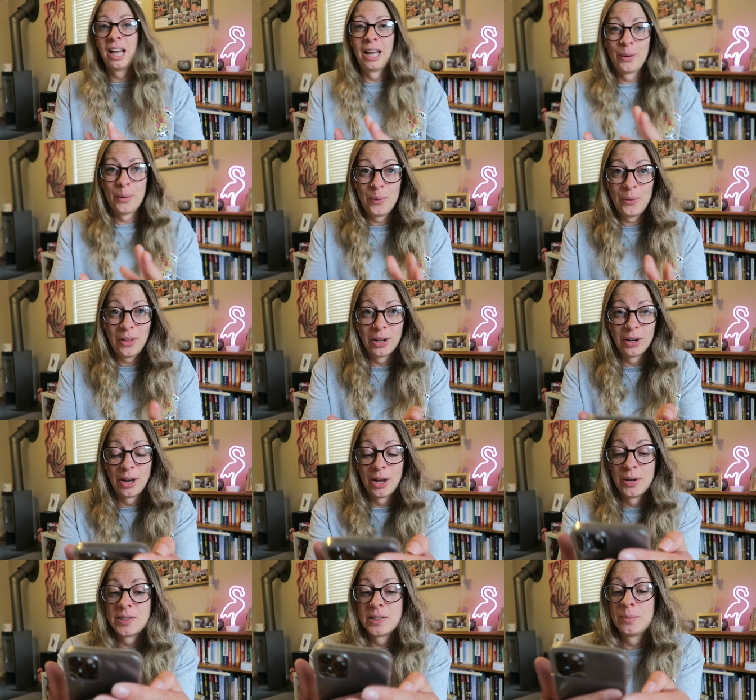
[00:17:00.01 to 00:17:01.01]
And on that
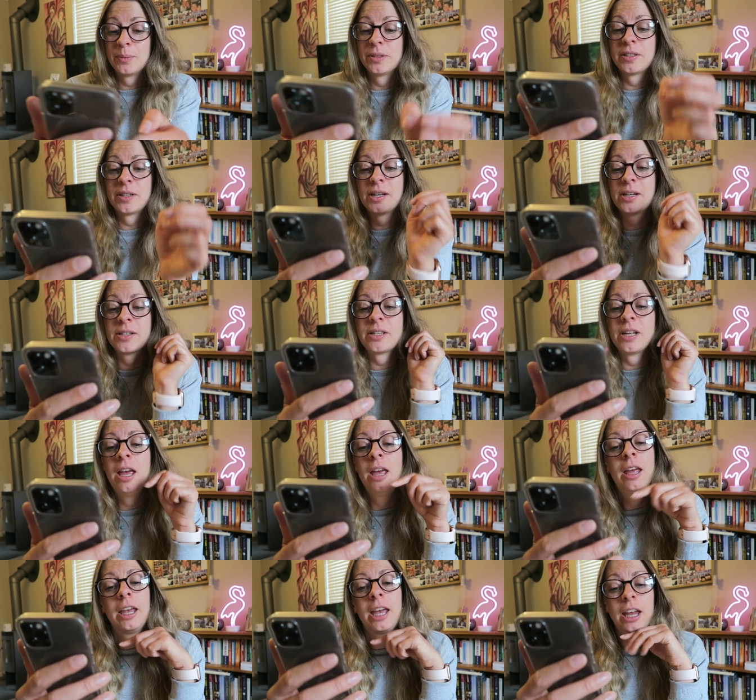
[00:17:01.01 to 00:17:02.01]
note, someone's asked,
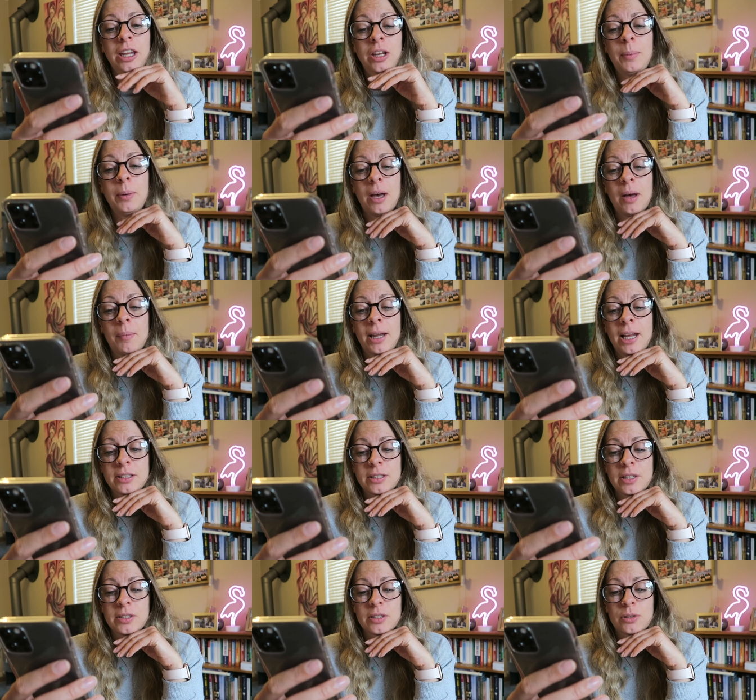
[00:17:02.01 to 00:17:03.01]
can you become
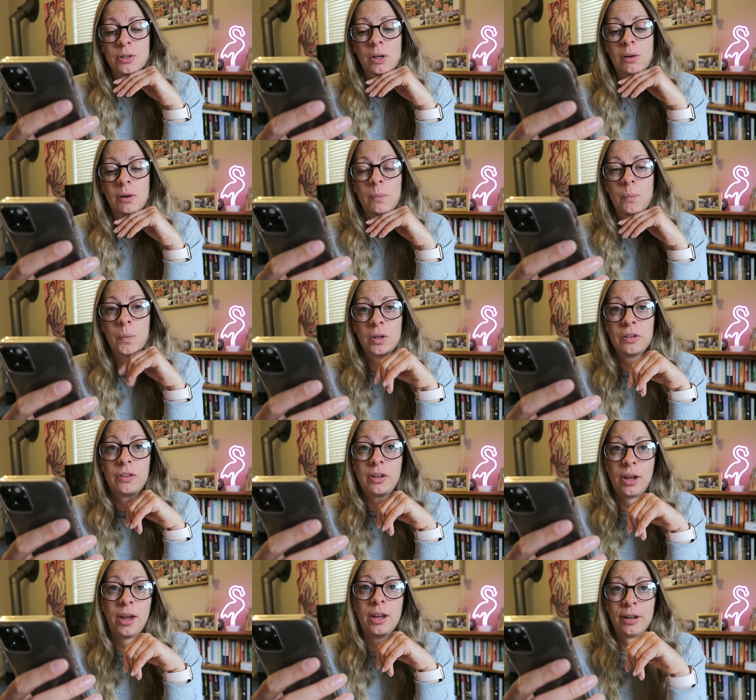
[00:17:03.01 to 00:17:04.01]
lactose intolerant once
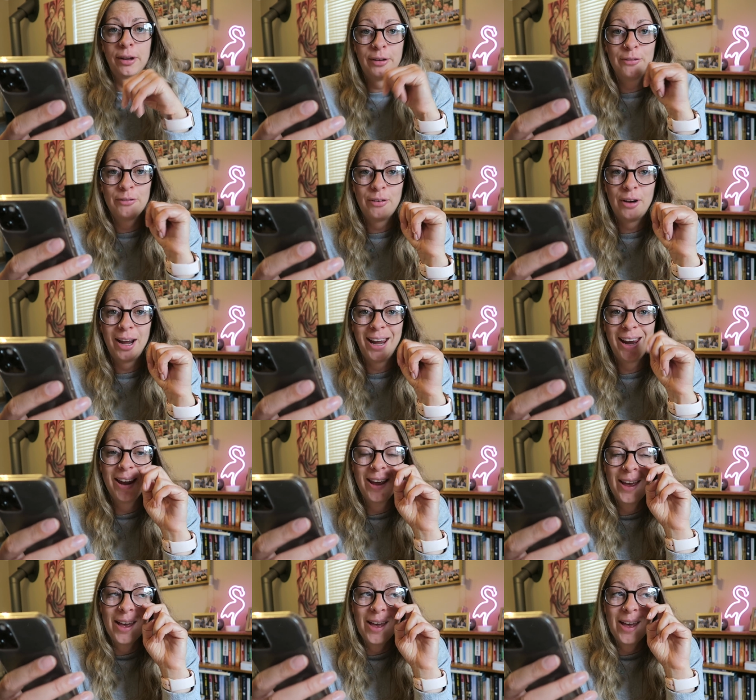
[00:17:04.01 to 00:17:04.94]
going gluten-free?